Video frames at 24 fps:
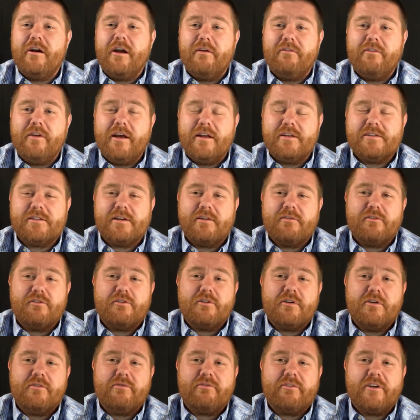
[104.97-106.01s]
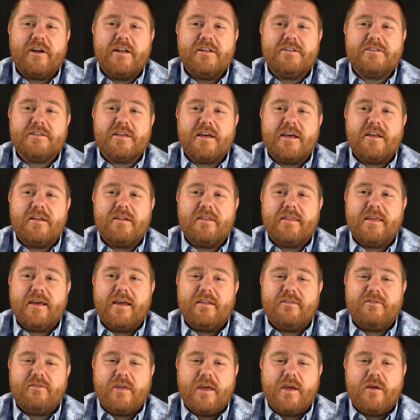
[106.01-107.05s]
I've got several good friends
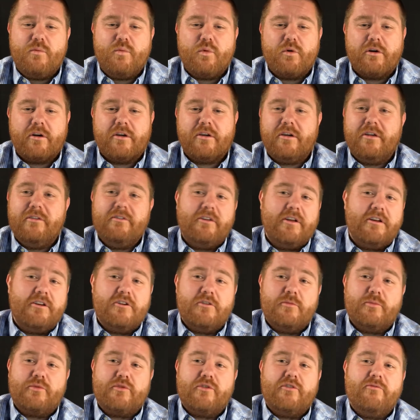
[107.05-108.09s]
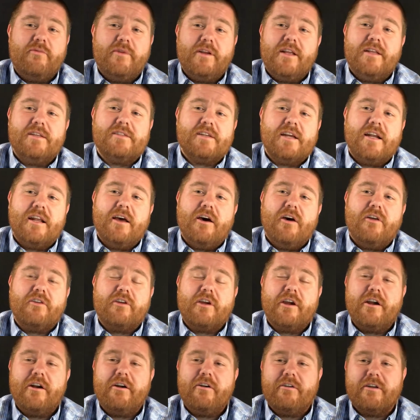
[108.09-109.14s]
that they work continual improvement inside of
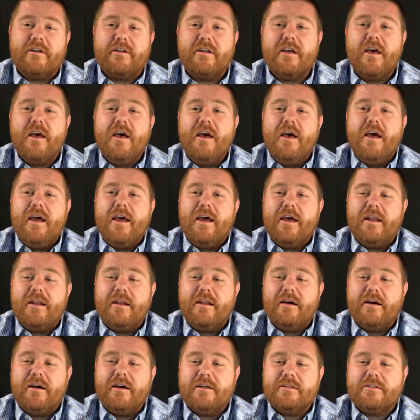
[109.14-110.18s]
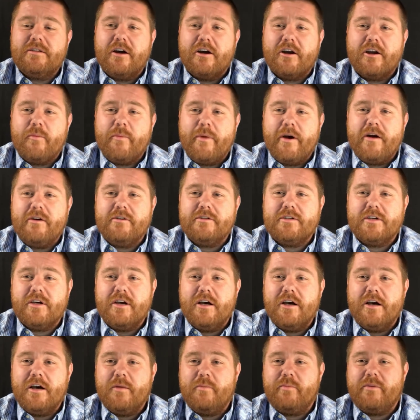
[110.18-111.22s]
healthcare and talk
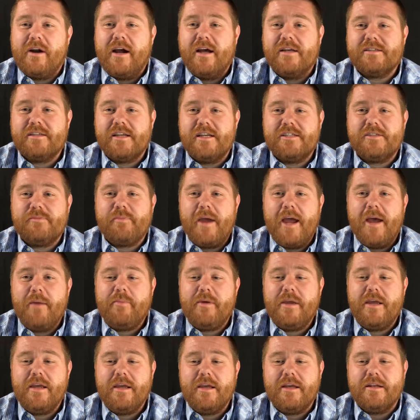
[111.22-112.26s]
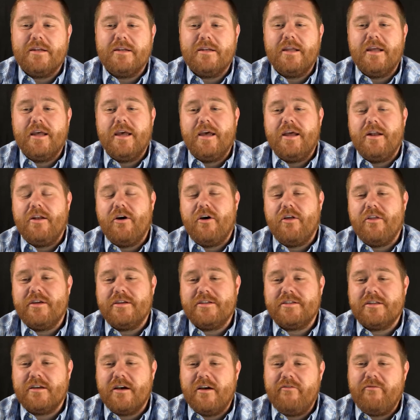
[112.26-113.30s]
about process mapping and all
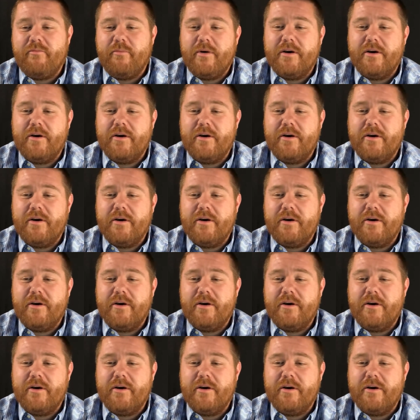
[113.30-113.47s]
this stuff.